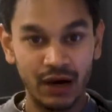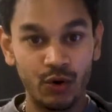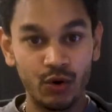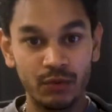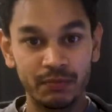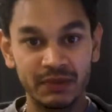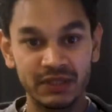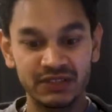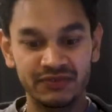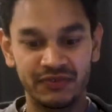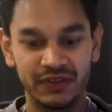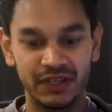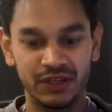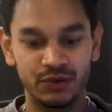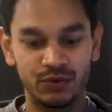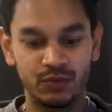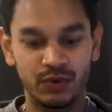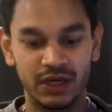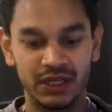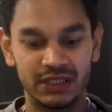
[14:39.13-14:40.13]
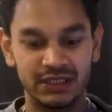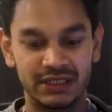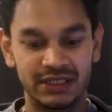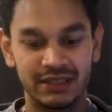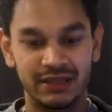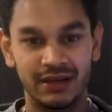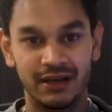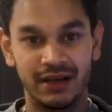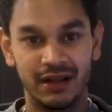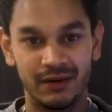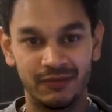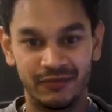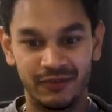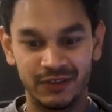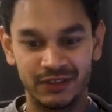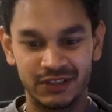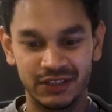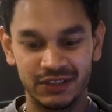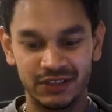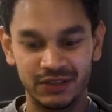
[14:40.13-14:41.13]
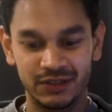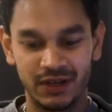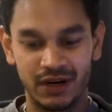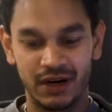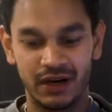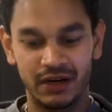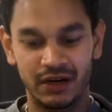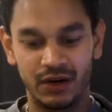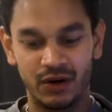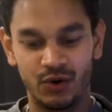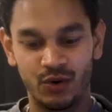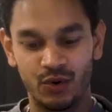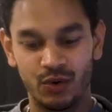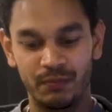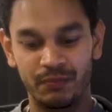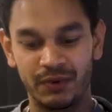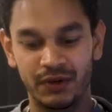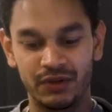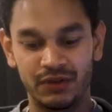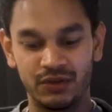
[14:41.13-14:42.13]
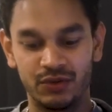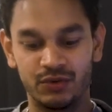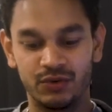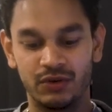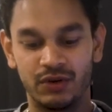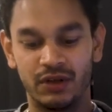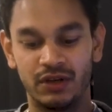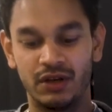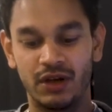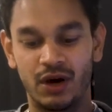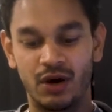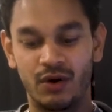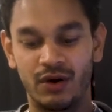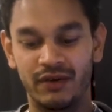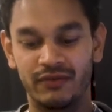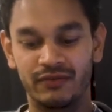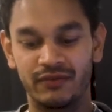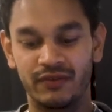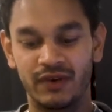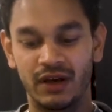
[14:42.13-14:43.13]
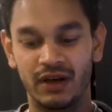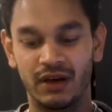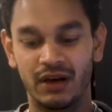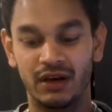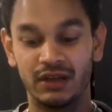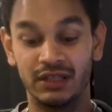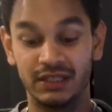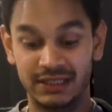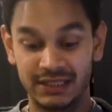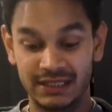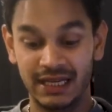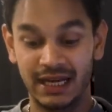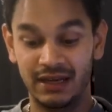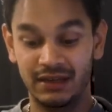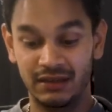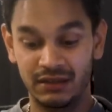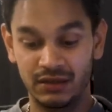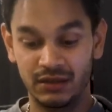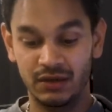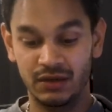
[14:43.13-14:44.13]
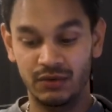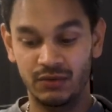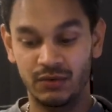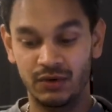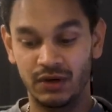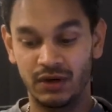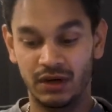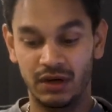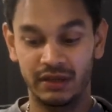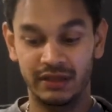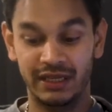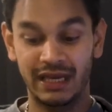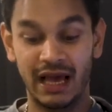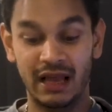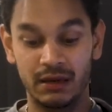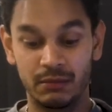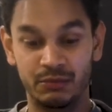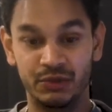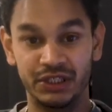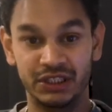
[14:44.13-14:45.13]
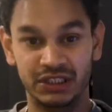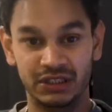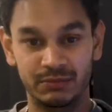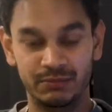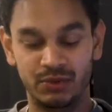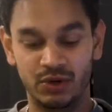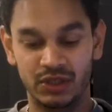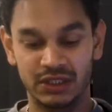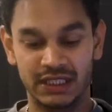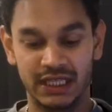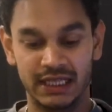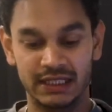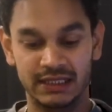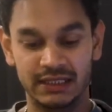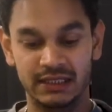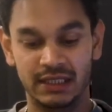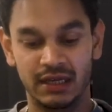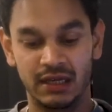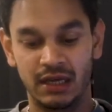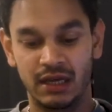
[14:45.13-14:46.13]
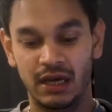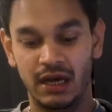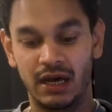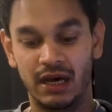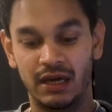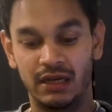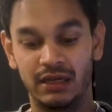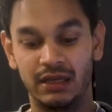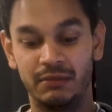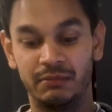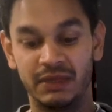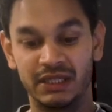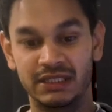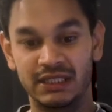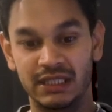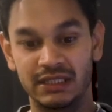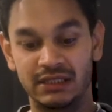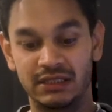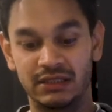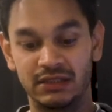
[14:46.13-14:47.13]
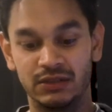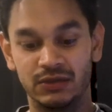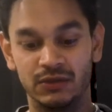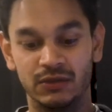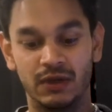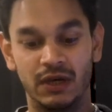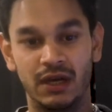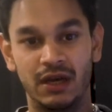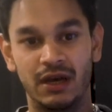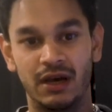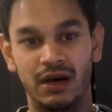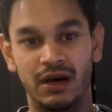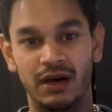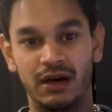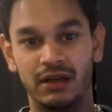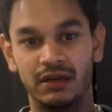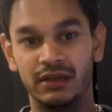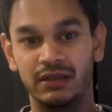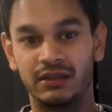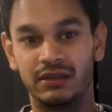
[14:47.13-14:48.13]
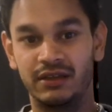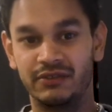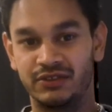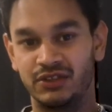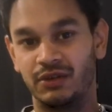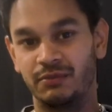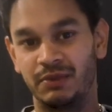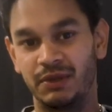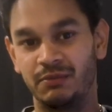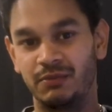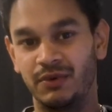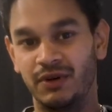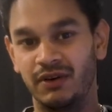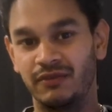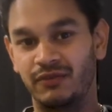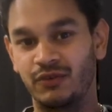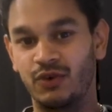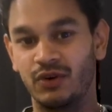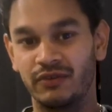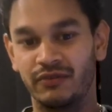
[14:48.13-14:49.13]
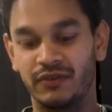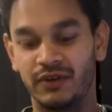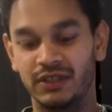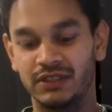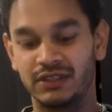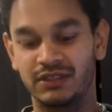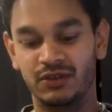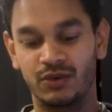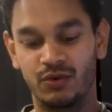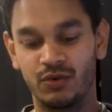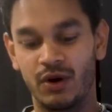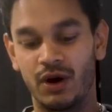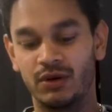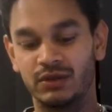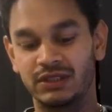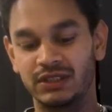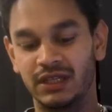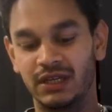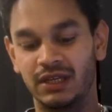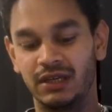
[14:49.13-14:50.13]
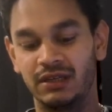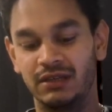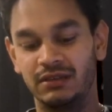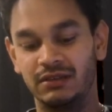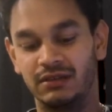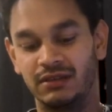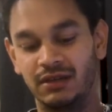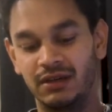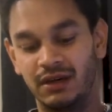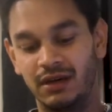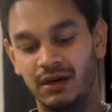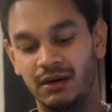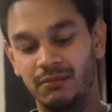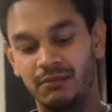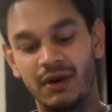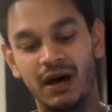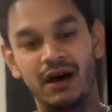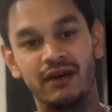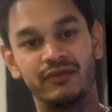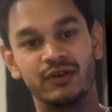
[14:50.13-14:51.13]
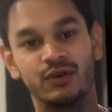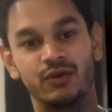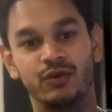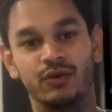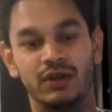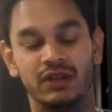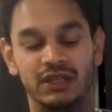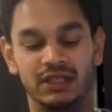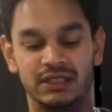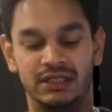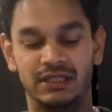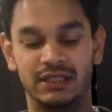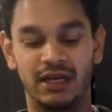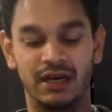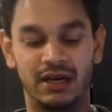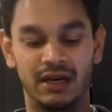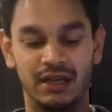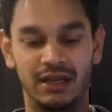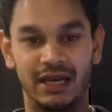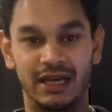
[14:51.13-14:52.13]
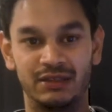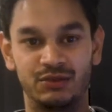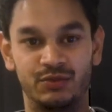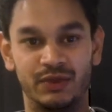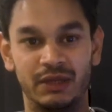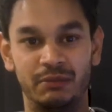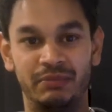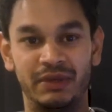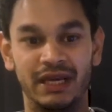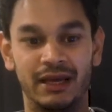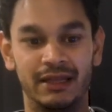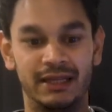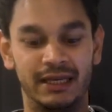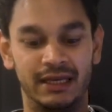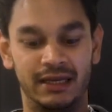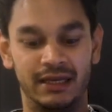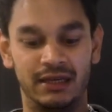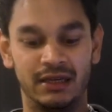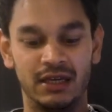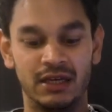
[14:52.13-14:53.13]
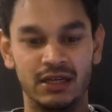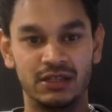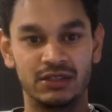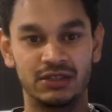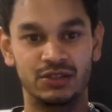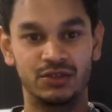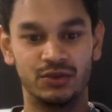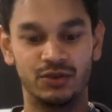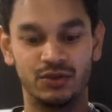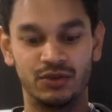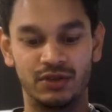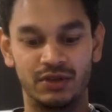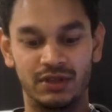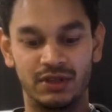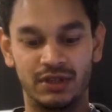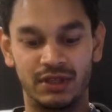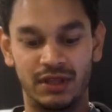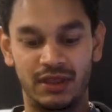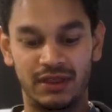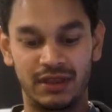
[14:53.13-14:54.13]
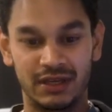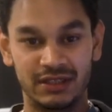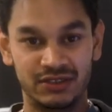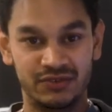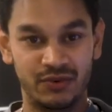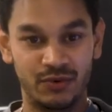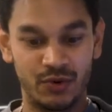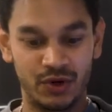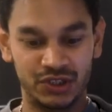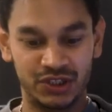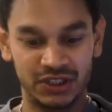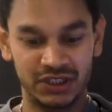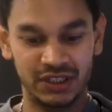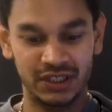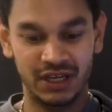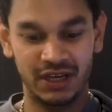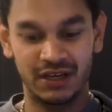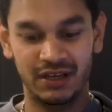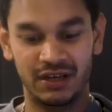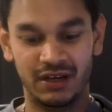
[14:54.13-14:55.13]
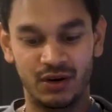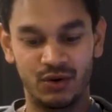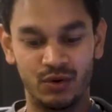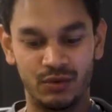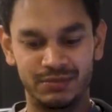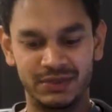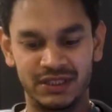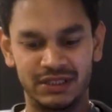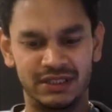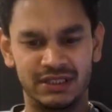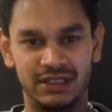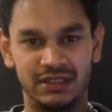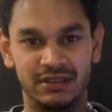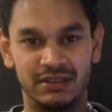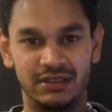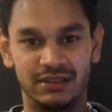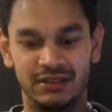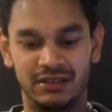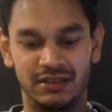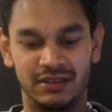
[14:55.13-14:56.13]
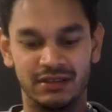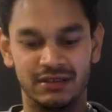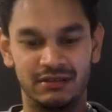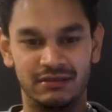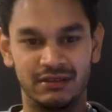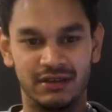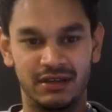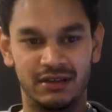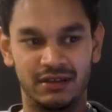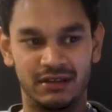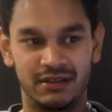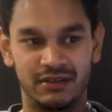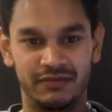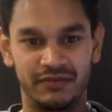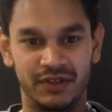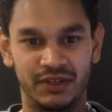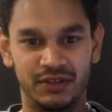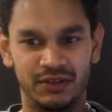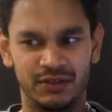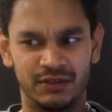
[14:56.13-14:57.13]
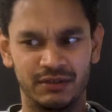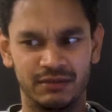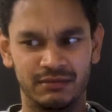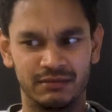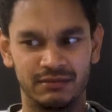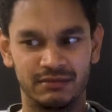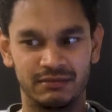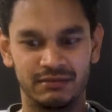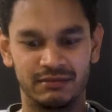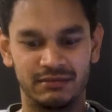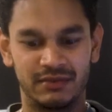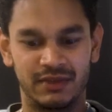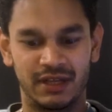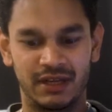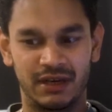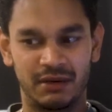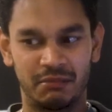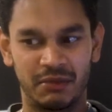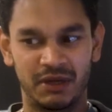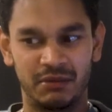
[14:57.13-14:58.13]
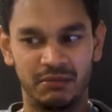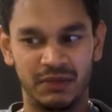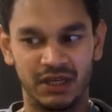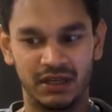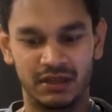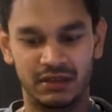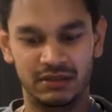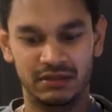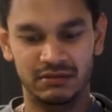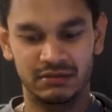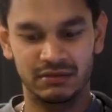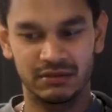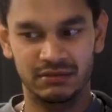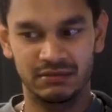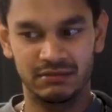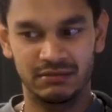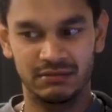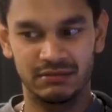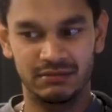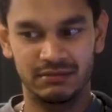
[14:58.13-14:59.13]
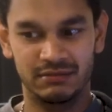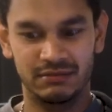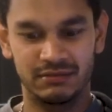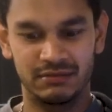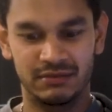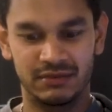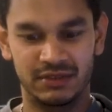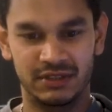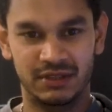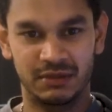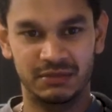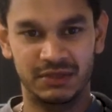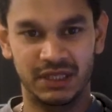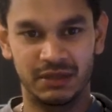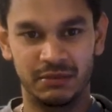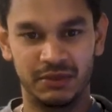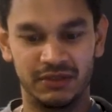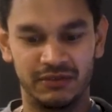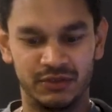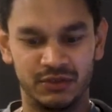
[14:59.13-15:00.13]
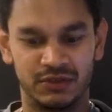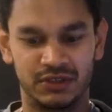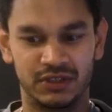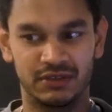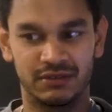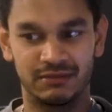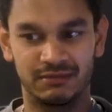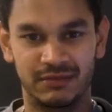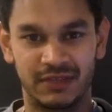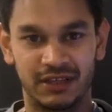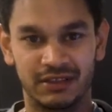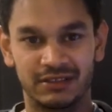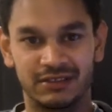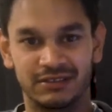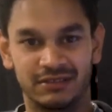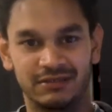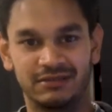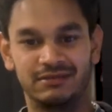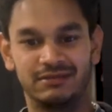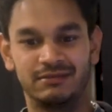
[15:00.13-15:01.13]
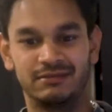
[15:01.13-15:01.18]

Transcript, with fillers: I hope this video was helpful to you and I hope you now have understand uh, the calibration process and it makes sense to you and it gives you a bit of confidence to go out and um, have a go at this uh, lightweight PLA. So thanks for watching and I hope to see you in an, another video that I might make sometime in the future. Thanks.